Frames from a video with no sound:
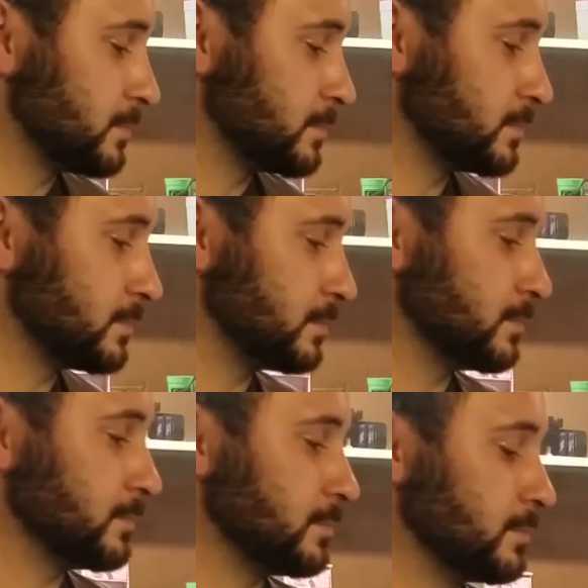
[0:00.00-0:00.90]

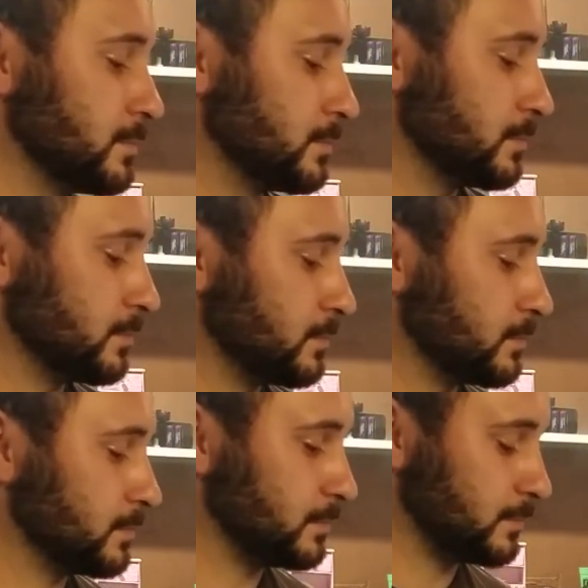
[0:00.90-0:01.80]

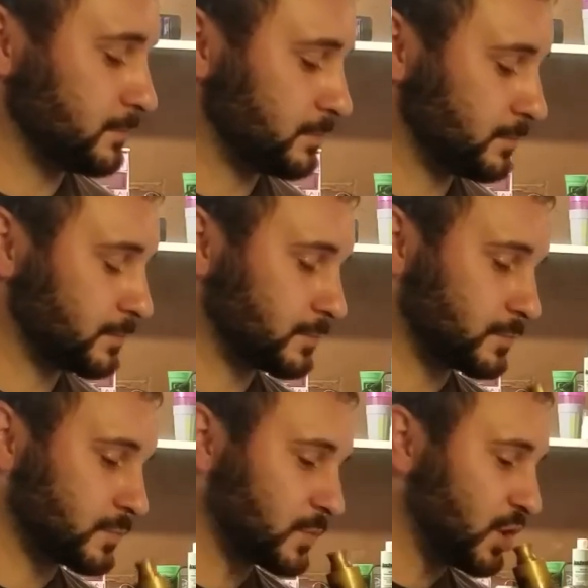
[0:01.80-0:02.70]

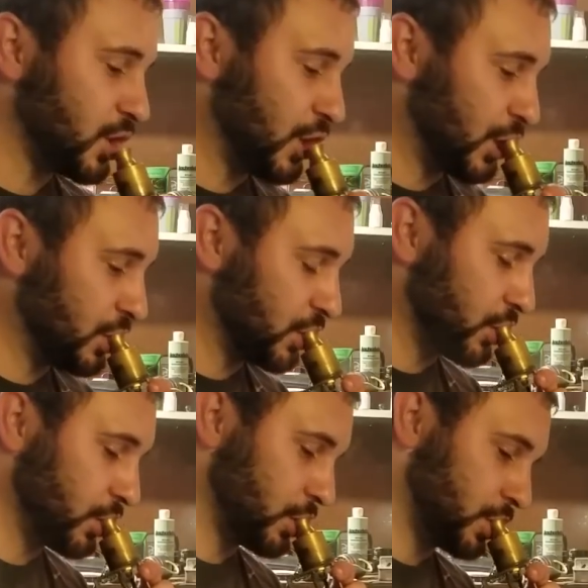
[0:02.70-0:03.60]

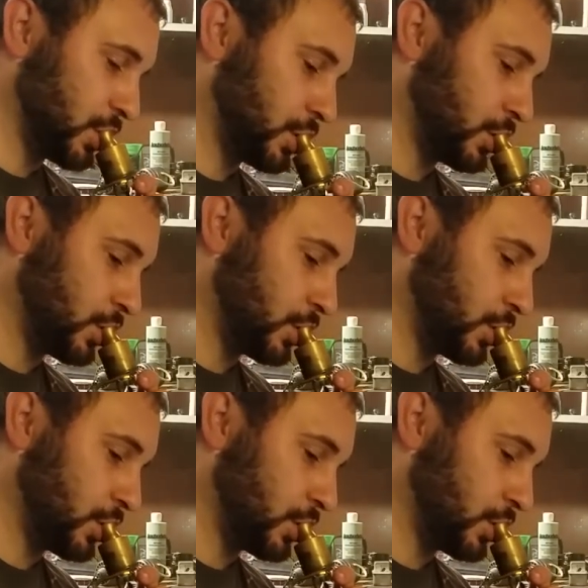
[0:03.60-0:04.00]
Nobody speaks.